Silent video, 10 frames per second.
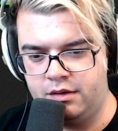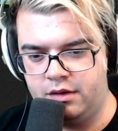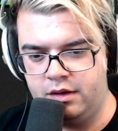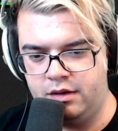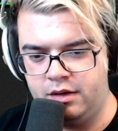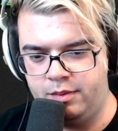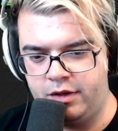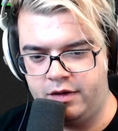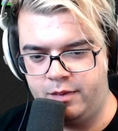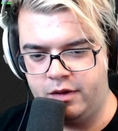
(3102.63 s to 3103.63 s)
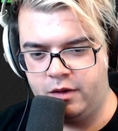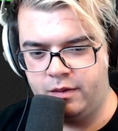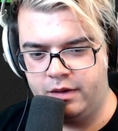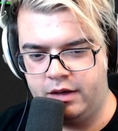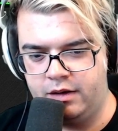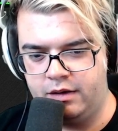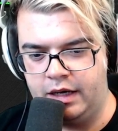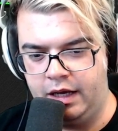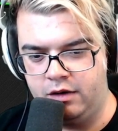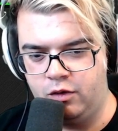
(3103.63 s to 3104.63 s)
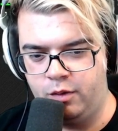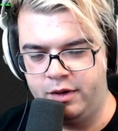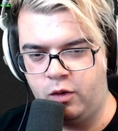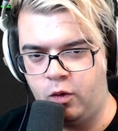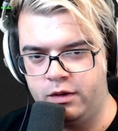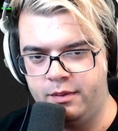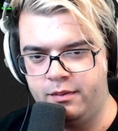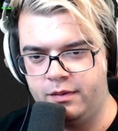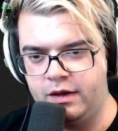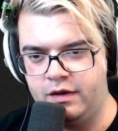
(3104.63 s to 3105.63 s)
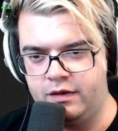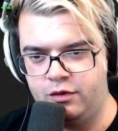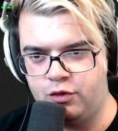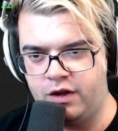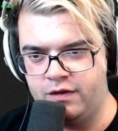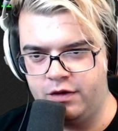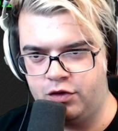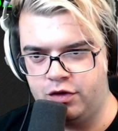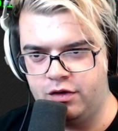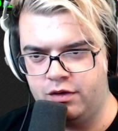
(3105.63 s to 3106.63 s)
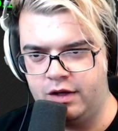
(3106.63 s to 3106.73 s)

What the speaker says: He plays PLO and Norman Hold'em. He doesn't transition.